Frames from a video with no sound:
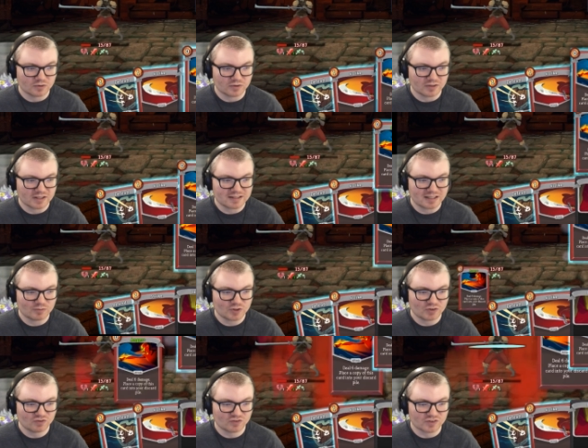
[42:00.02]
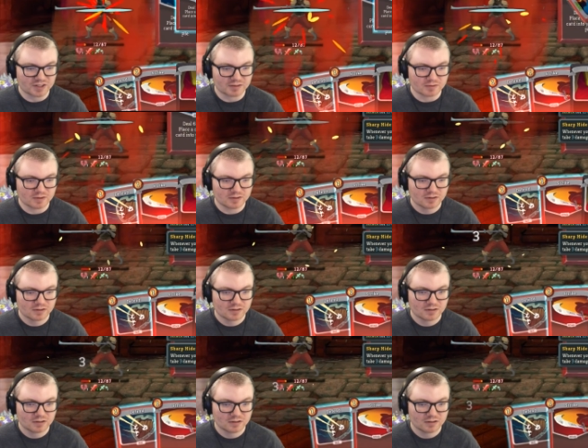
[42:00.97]
Well, let's hit him with a free one.
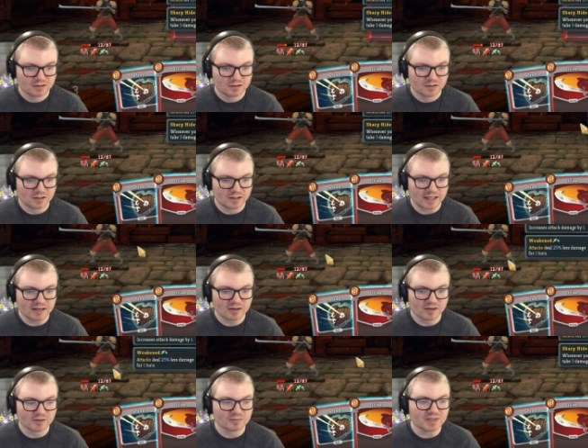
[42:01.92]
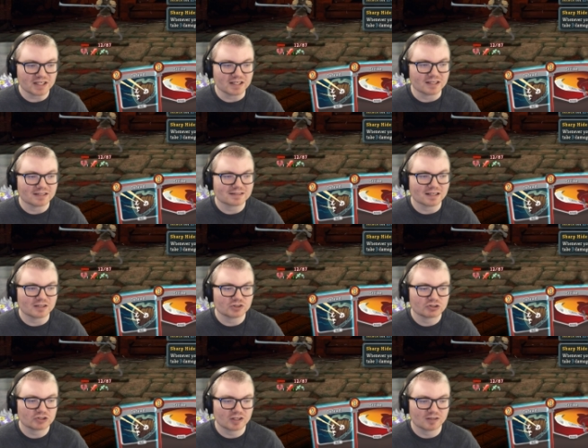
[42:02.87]
That hurt me. He's got
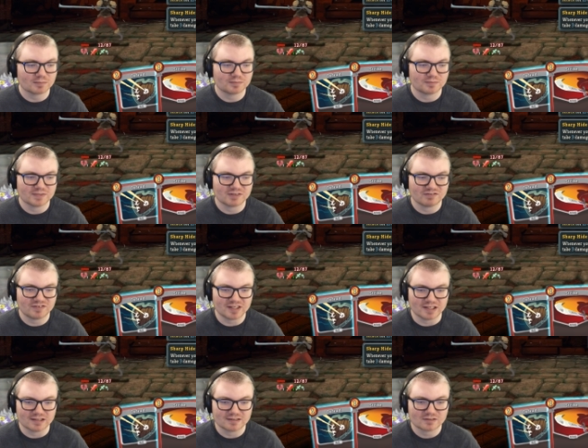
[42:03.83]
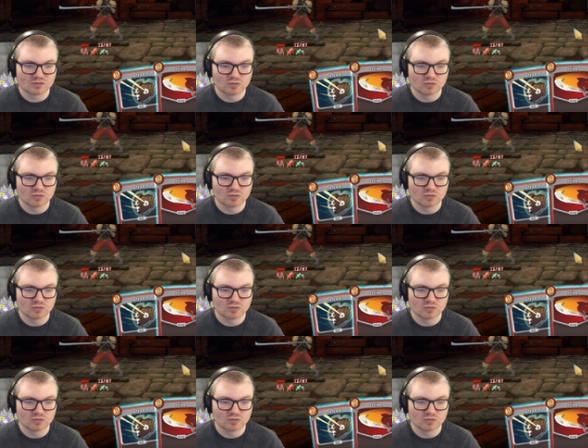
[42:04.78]
sharp defense.